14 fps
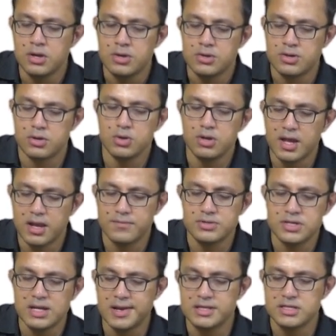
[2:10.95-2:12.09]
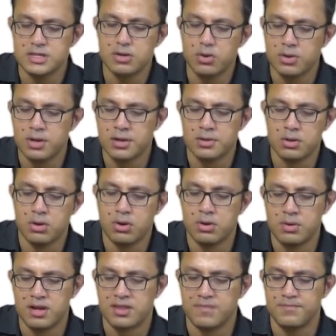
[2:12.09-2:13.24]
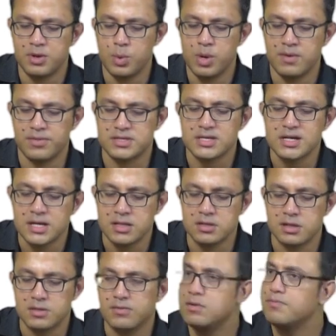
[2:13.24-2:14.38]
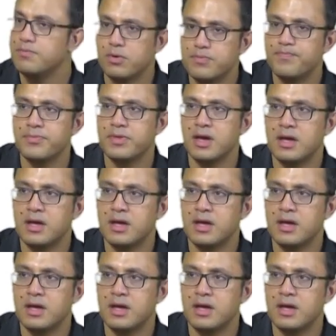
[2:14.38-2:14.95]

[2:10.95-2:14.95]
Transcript: So the whole idea of delayed decoding on Conrad's narrative style is very important,